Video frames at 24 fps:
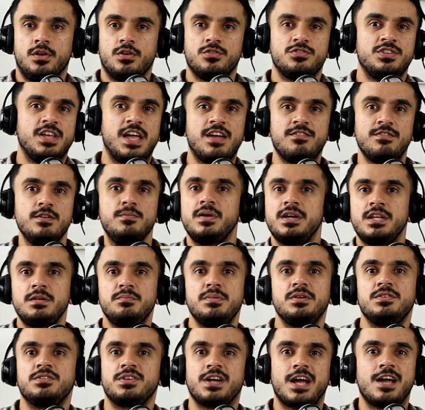Because
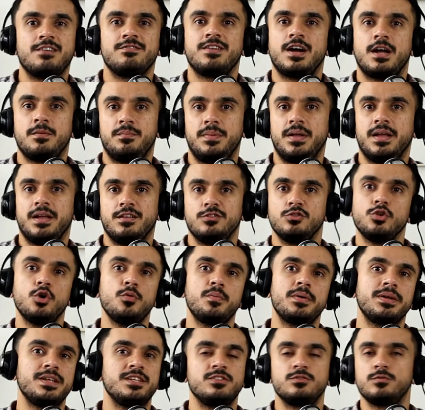everybody be dry wiping,
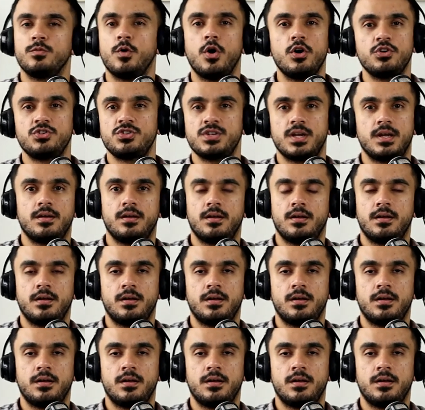nobody's washing.